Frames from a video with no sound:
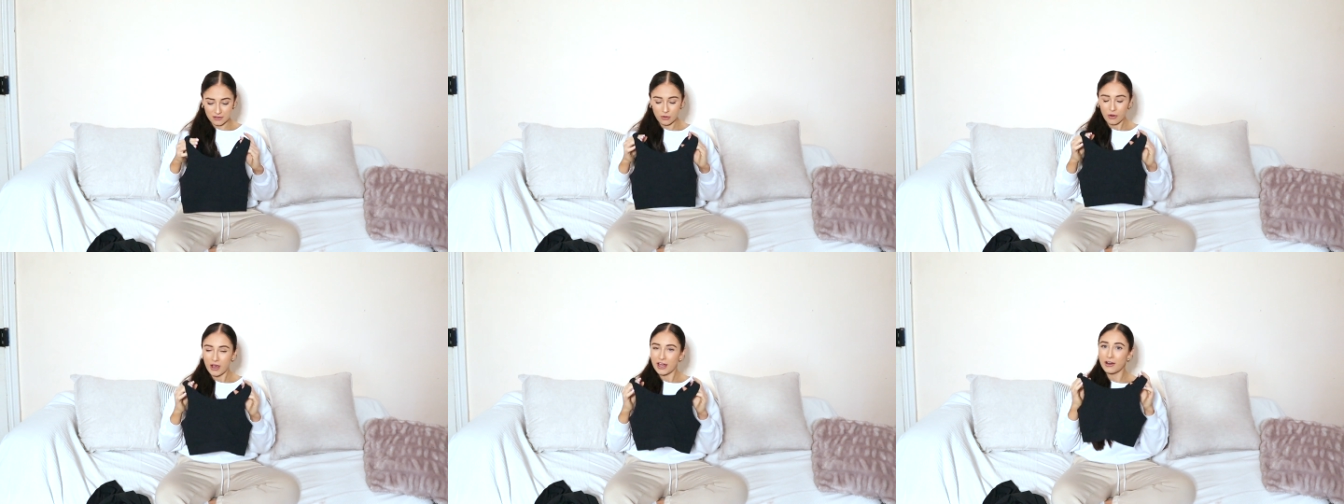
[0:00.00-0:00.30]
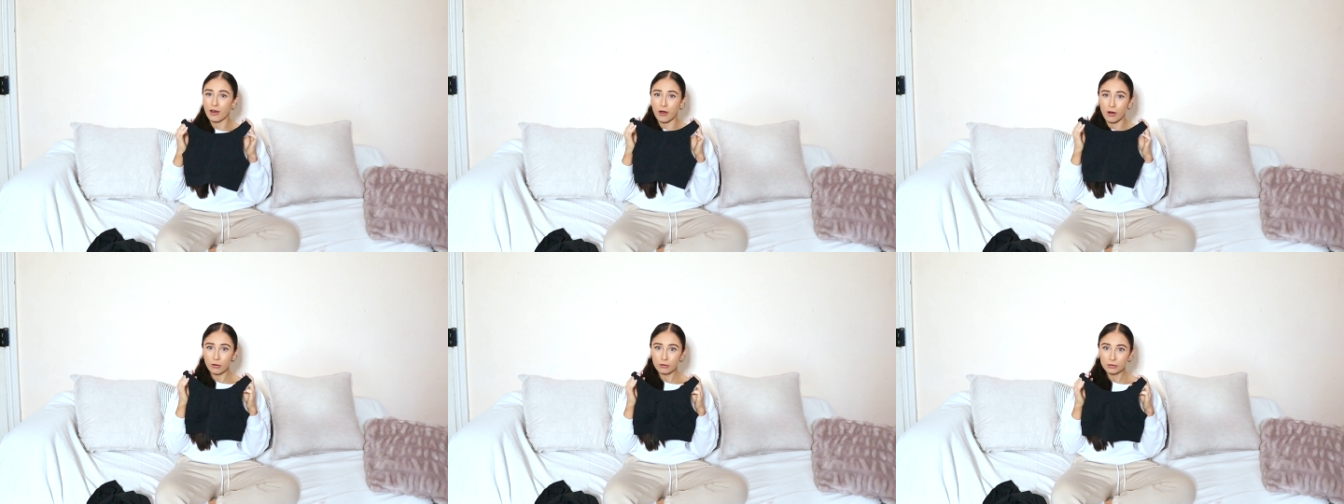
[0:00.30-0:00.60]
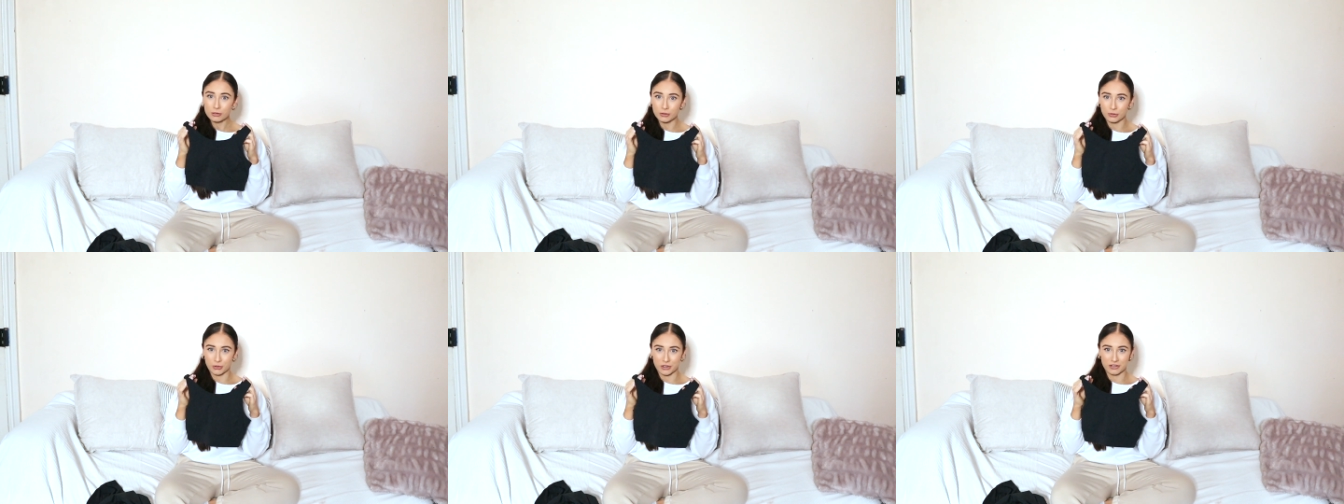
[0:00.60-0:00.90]
quite
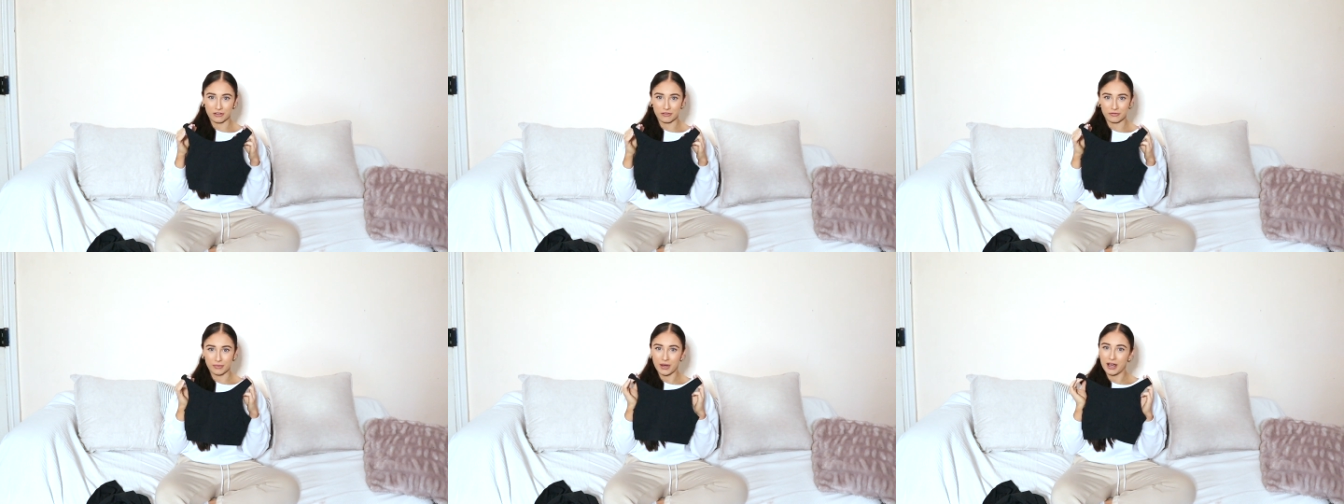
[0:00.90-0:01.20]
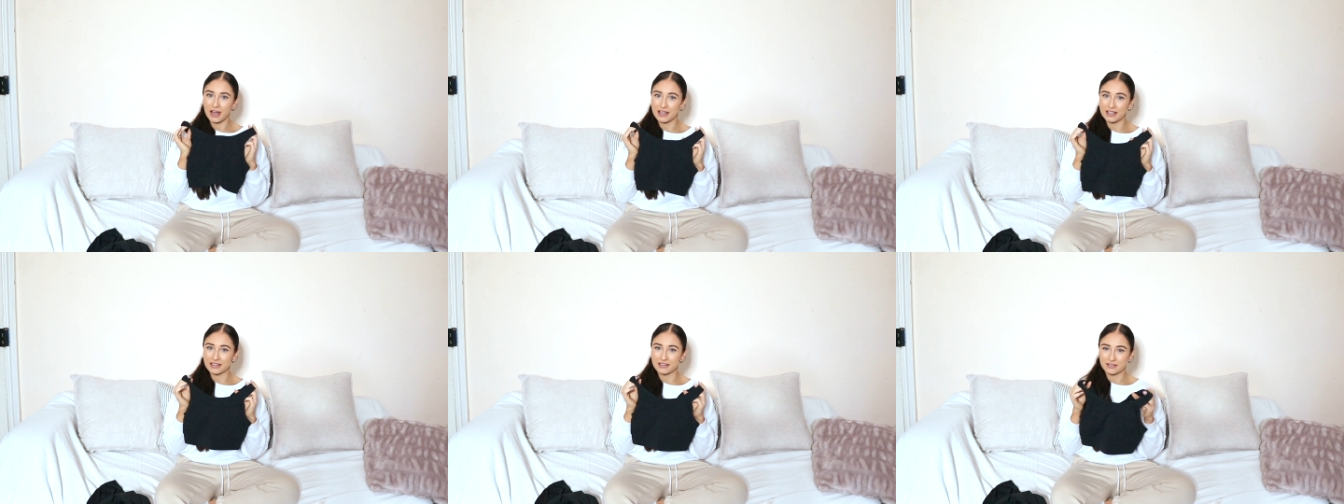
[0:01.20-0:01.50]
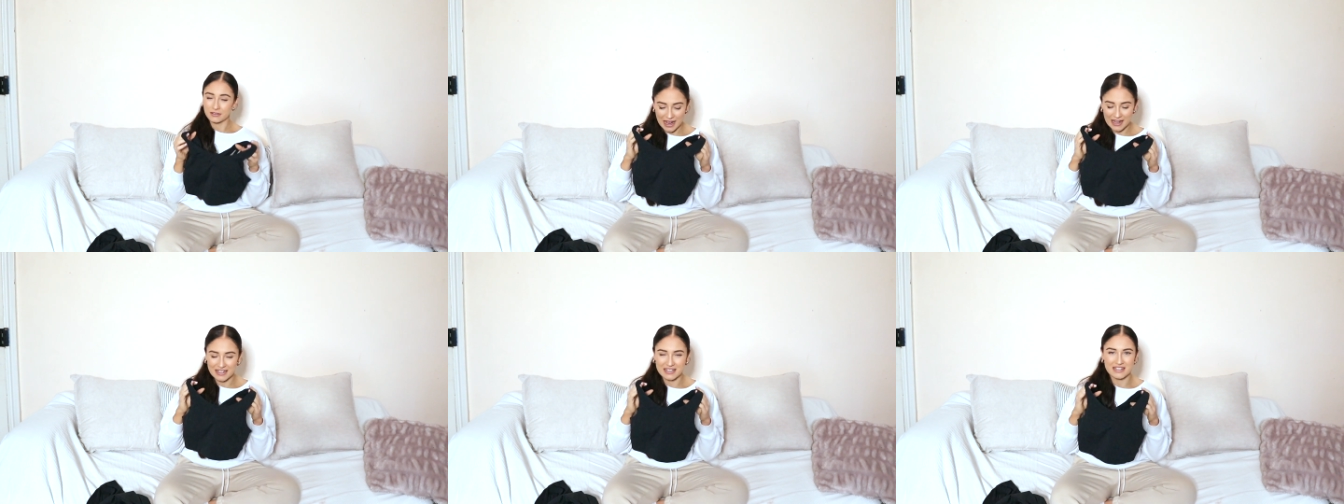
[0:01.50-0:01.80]
old one of mine
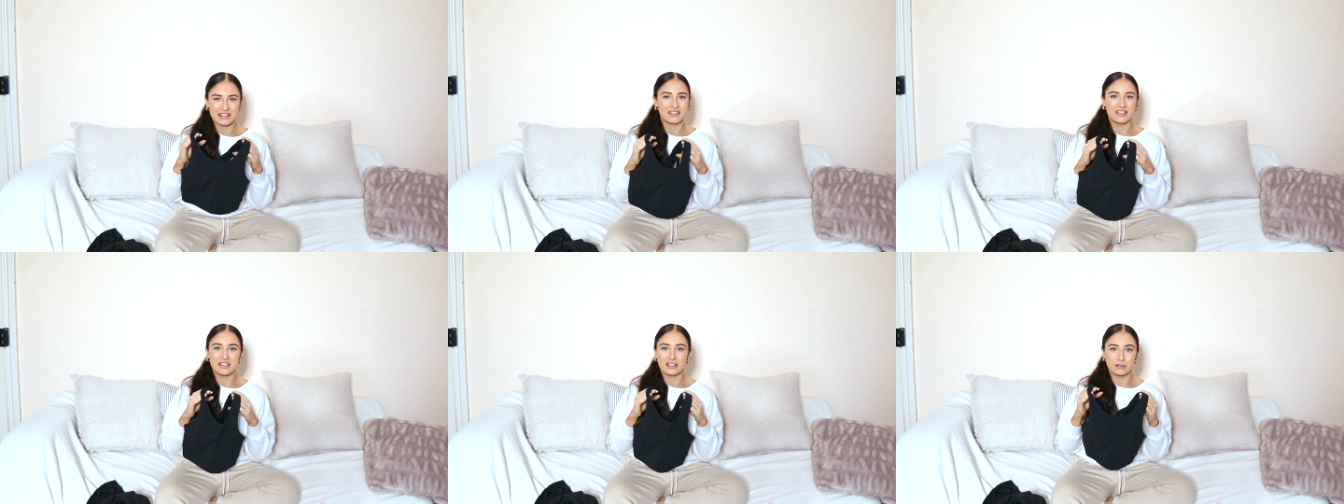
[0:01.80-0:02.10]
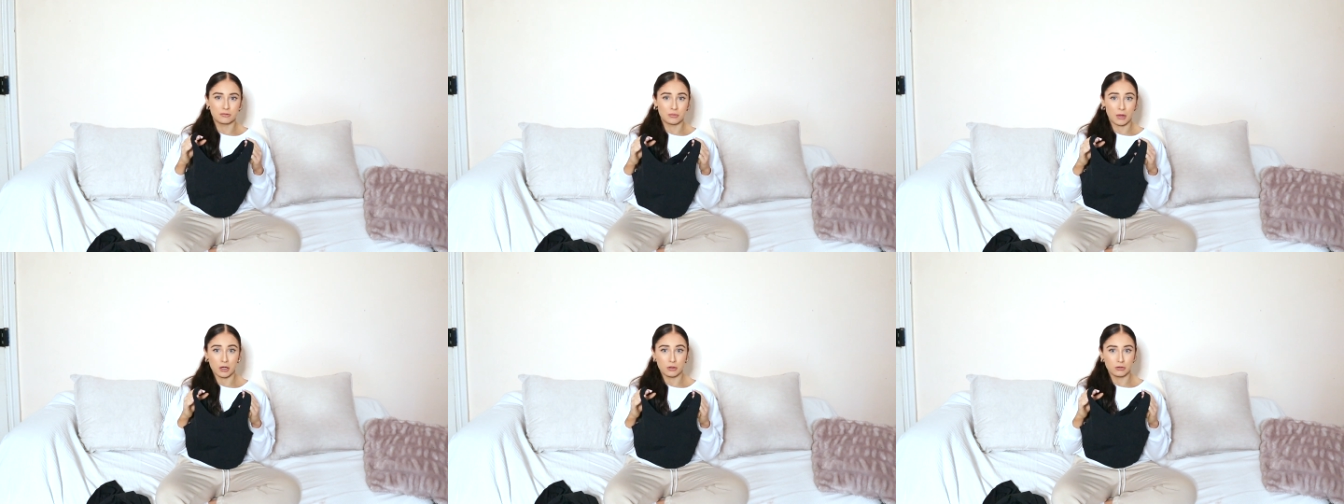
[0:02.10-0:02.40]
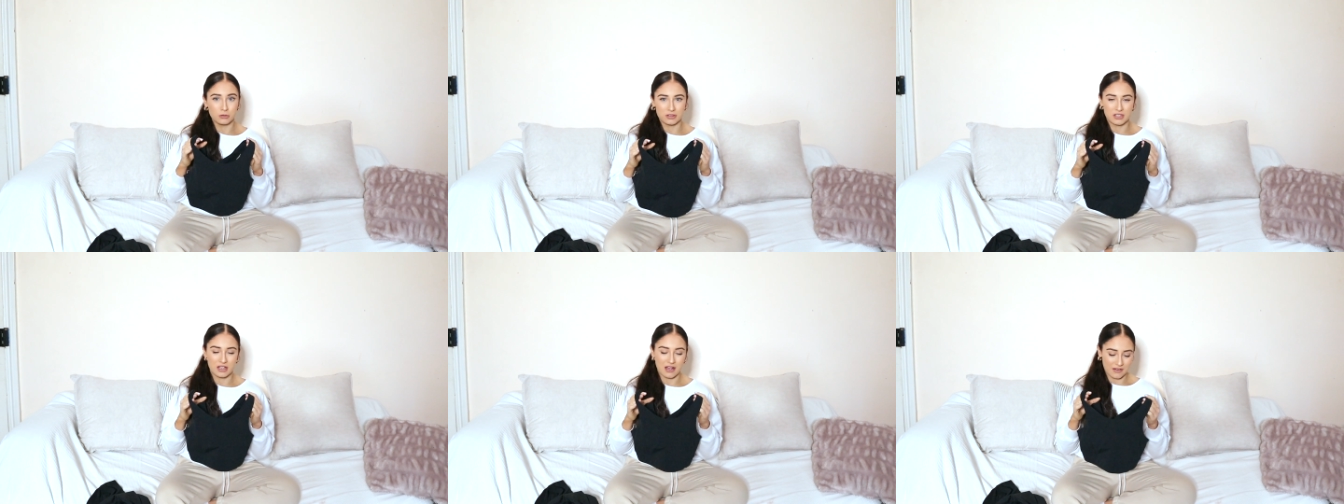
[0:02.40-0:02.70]
and it's still my
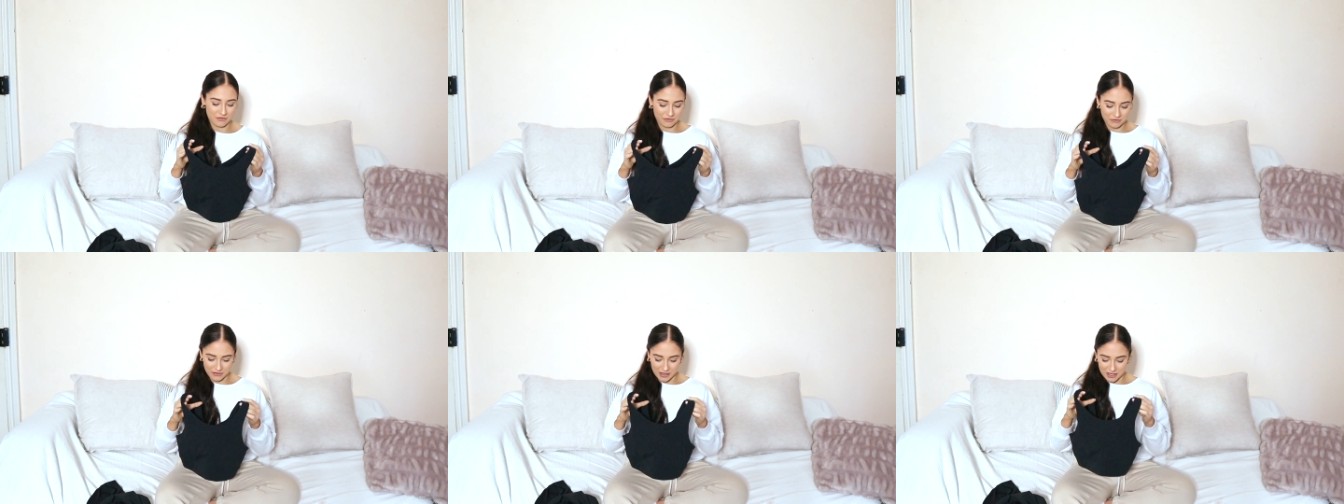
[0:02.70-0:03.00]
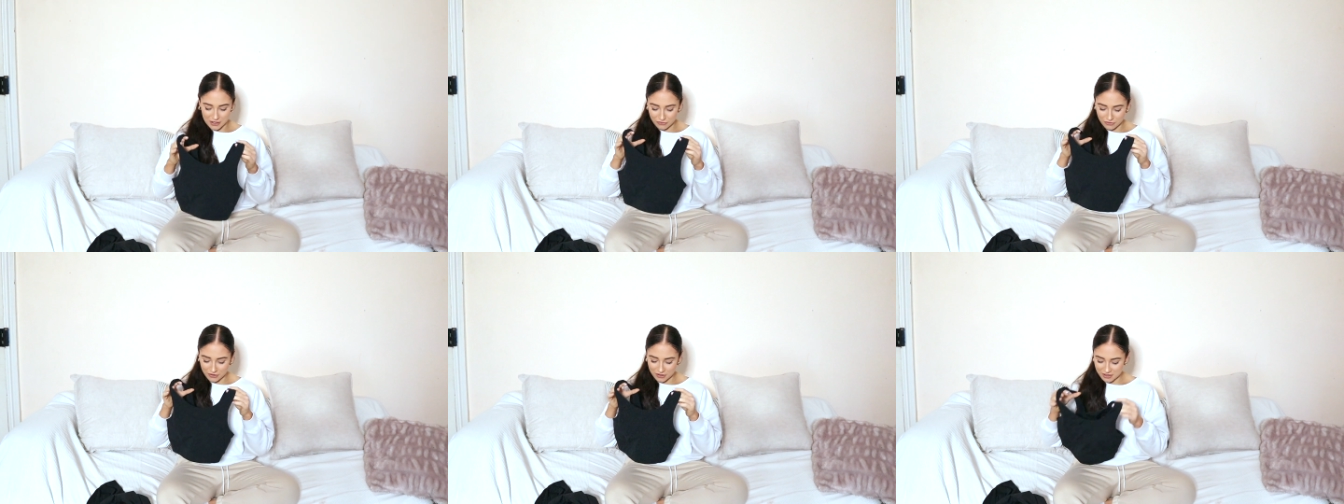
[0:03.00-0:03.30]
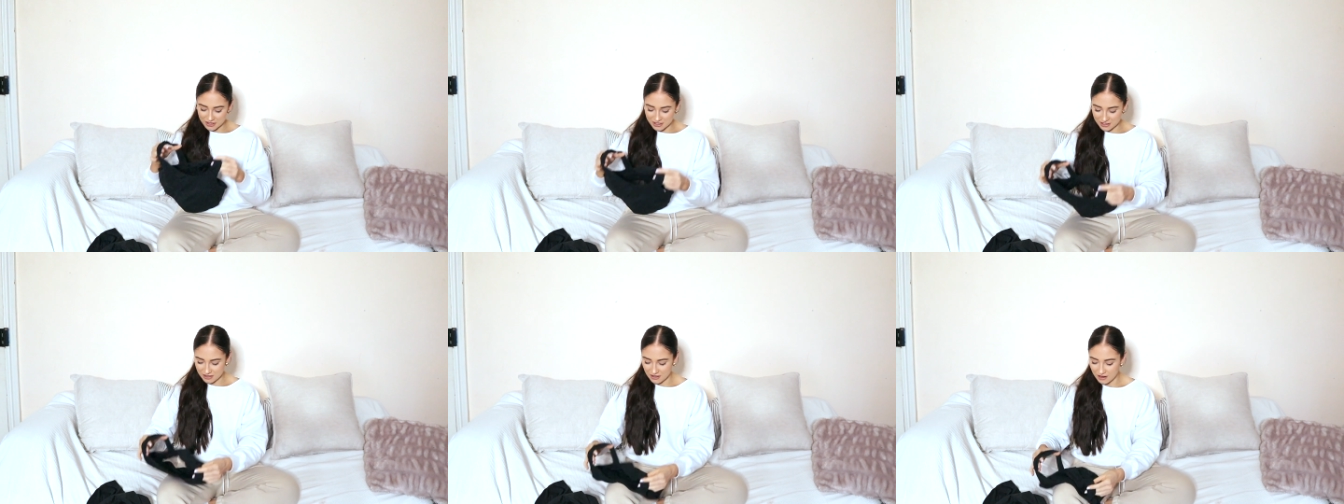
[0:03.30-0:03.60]
all-time
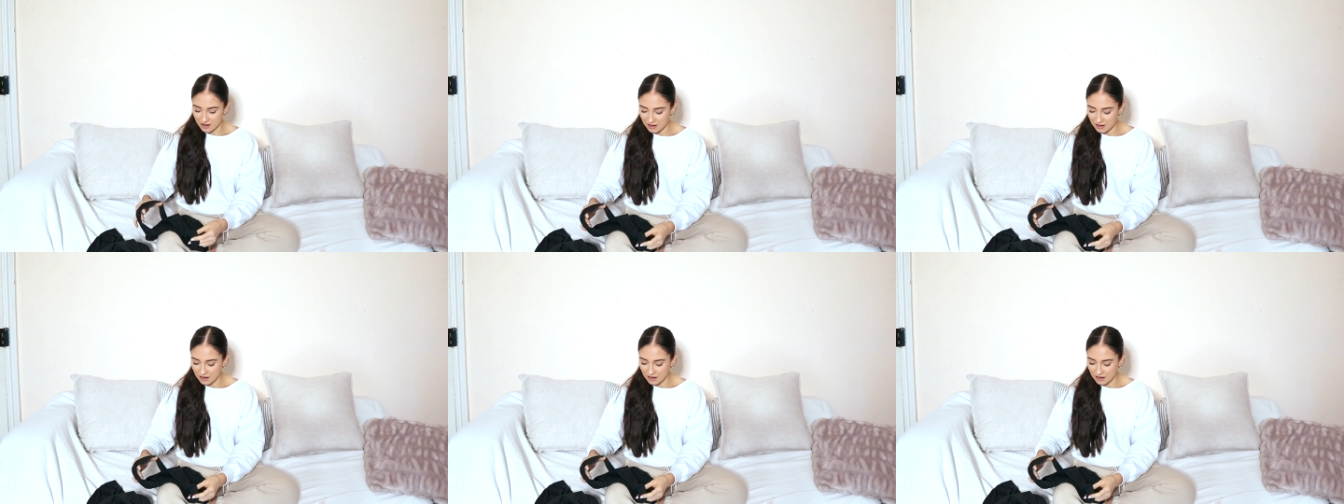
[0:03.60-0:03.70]
favourite.